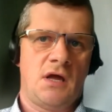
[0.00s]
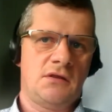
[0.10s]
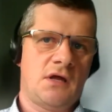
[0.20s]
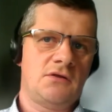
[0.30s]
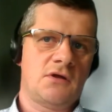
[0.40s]

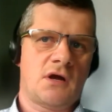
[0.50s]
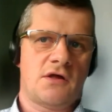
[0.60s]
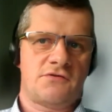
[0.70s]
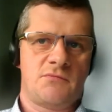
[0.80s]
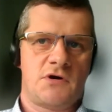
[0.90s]
and then the
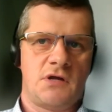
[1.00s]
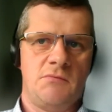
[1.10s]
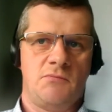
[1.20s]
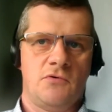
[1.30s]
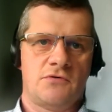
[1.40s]
customer
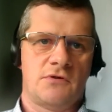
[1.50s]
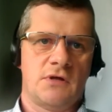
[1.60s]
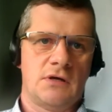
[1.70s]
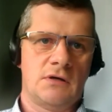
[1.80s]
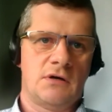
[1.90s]
inputs
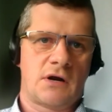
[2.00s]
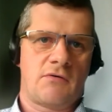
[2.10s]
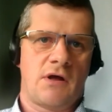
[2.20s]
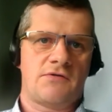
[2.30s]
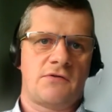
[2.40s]
the
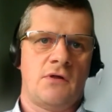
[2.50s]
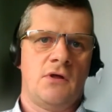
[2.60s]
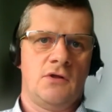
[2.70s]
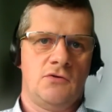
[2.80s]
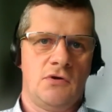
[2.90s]
request
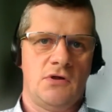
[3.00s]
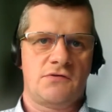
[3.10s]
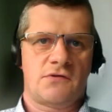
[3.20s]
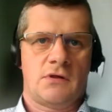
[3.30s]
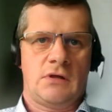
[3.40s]
to
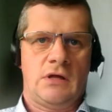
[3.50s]
its